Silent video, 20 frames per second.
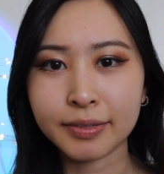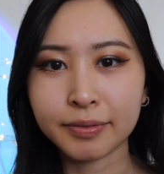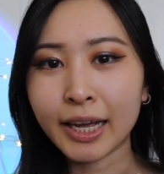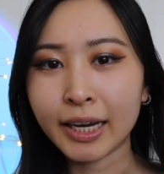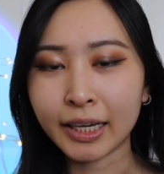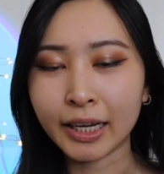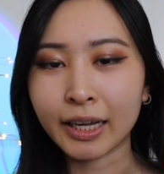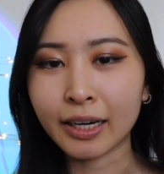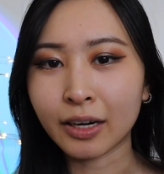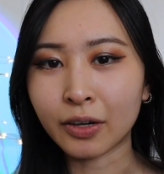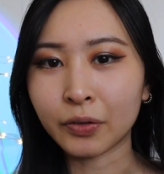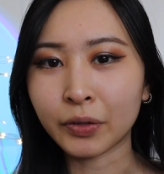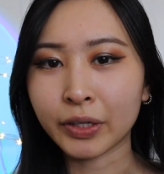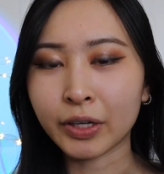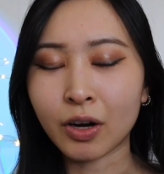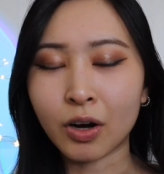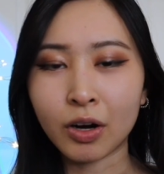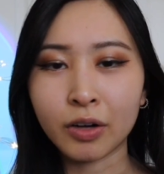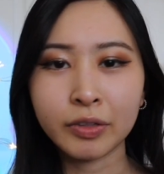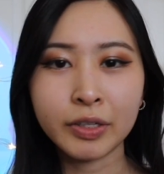And again, I'll link
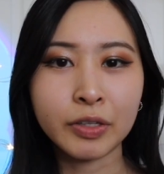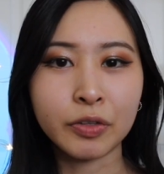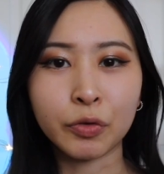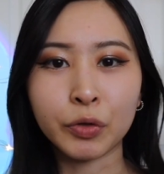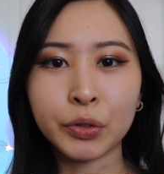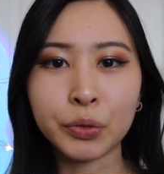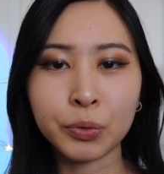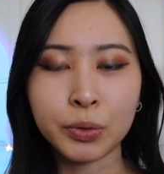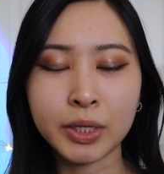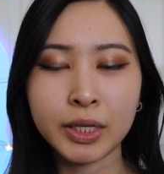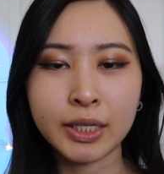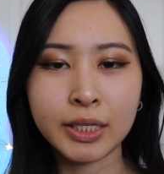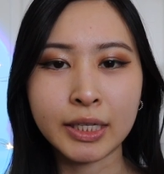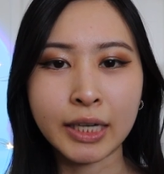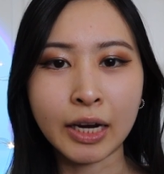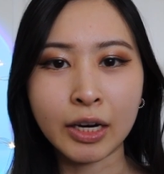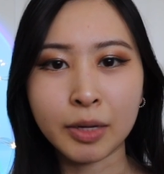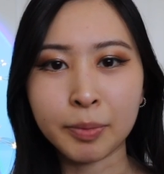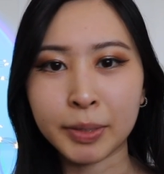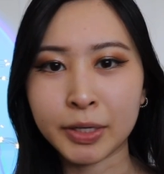all these resources
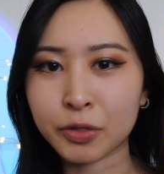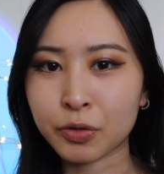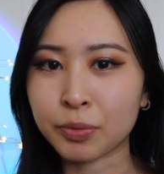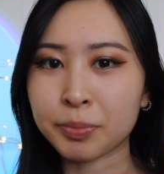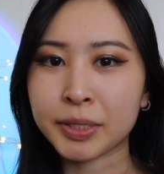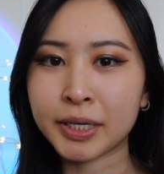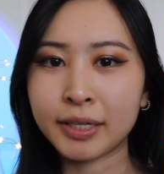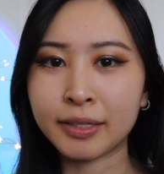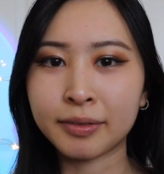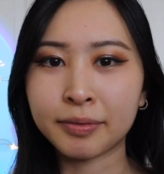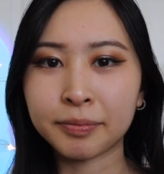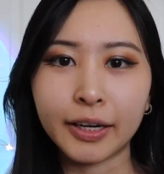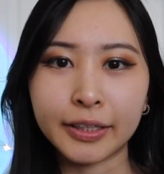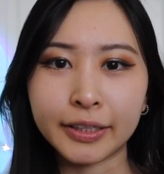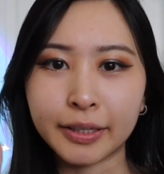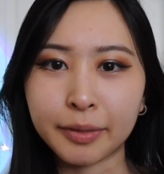down in my description. All right,